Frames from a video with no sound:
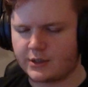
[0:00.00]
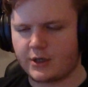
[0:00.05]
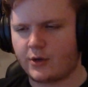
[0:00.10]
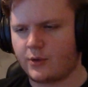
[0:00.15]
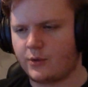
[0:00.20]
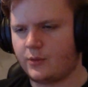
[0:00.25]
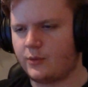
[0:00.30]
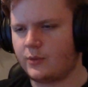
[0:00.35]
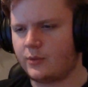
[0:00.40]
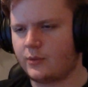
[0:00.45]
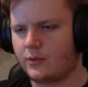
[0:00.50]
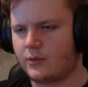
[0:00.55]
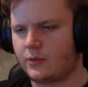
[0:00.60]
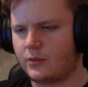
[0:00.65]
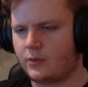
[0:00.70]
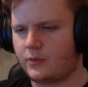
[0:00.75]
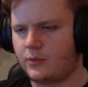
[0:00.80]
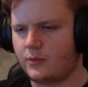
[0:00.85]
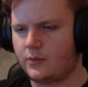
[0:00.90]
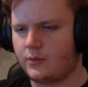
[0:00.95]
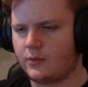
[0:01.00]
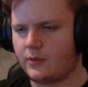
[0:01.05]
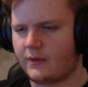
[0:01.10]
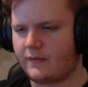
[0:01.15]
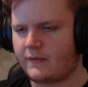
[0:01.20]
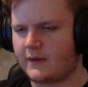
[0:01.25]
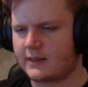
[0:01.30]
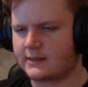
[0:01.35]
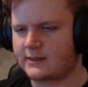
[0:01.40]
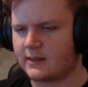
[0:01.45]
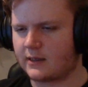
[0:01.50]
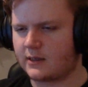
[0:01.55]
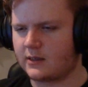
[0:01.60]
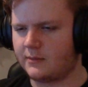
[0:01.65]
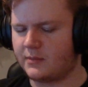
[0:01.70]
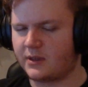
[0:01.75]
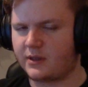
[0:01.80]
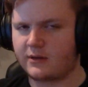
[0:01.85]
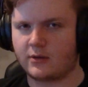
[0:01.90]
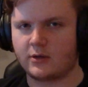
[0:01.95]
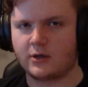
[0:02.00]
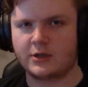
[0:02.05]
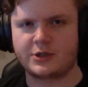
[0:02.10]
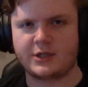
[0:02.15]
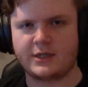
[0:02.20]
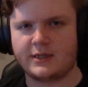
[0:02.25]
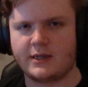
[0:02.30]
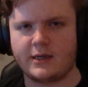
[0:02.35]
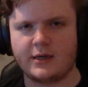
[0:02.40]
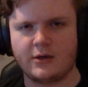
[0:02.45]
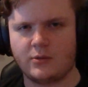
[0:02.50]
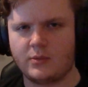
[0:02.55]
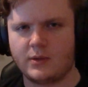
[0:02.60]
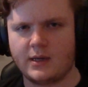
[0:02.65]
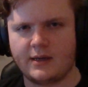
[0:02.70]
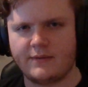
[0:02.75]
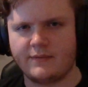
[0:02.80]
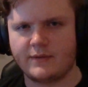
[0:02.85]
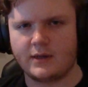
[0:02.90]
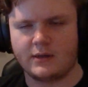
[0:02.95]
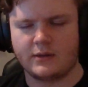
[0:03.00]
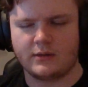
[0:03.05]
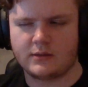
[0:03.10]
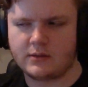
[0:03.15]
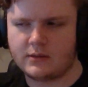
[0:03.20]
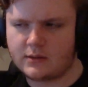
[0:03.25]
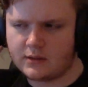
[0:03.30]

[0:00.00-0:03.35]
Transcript: don't know if that's like a mythology thing or whatever.